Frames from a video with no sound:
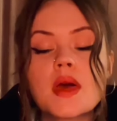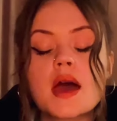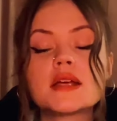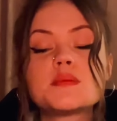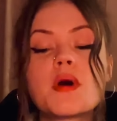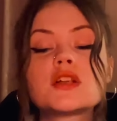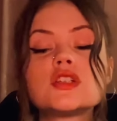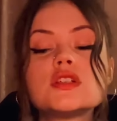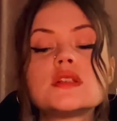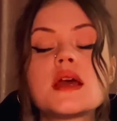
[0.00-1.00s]
As
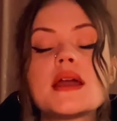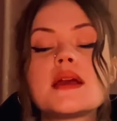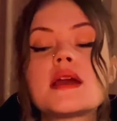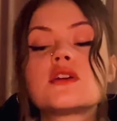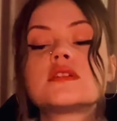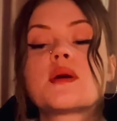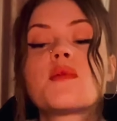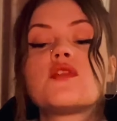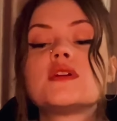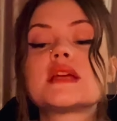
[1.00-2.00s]
much as it, because some
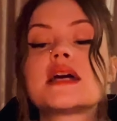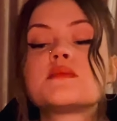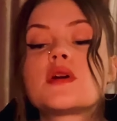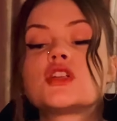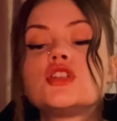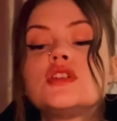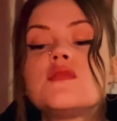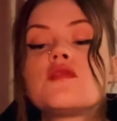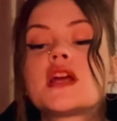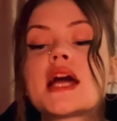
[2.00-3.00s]
of you said, as much as you
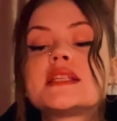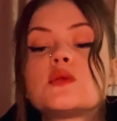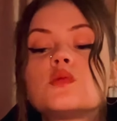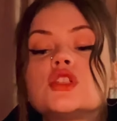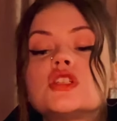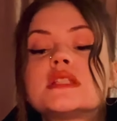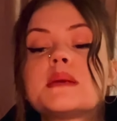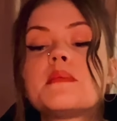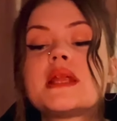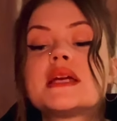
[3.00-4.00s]
didn't realize it was just
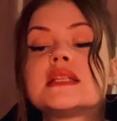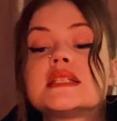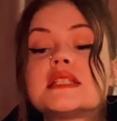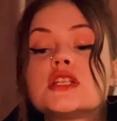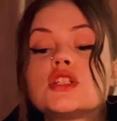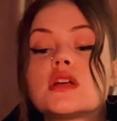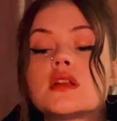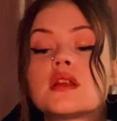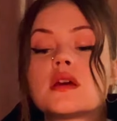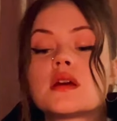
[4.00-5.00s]
simply a
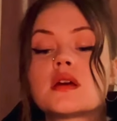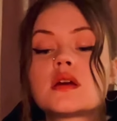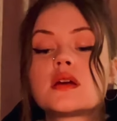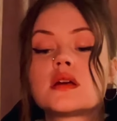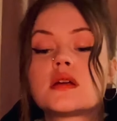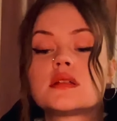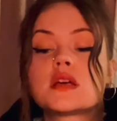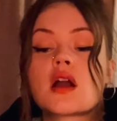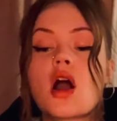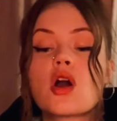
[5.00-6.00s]
decision
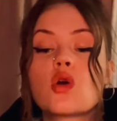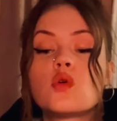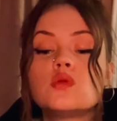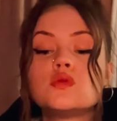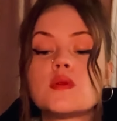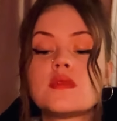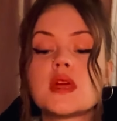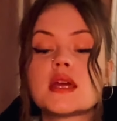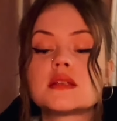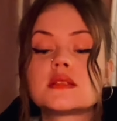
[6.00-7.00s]
to cut cords with
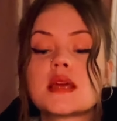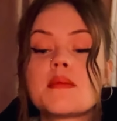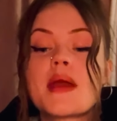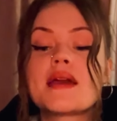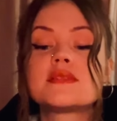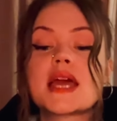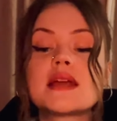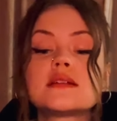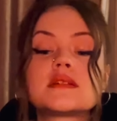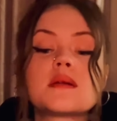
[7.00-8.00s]
this, it may have
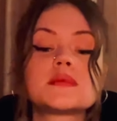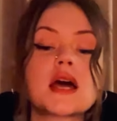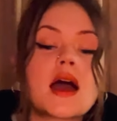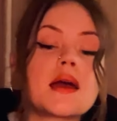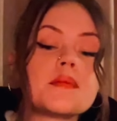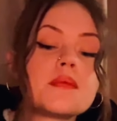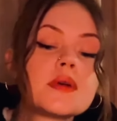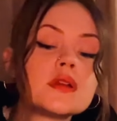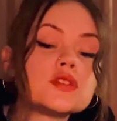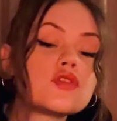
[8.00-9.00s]
taken some time
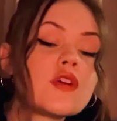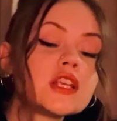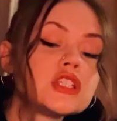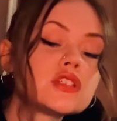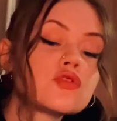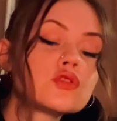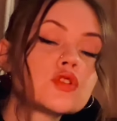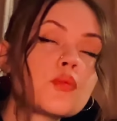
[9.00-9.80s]
to register or to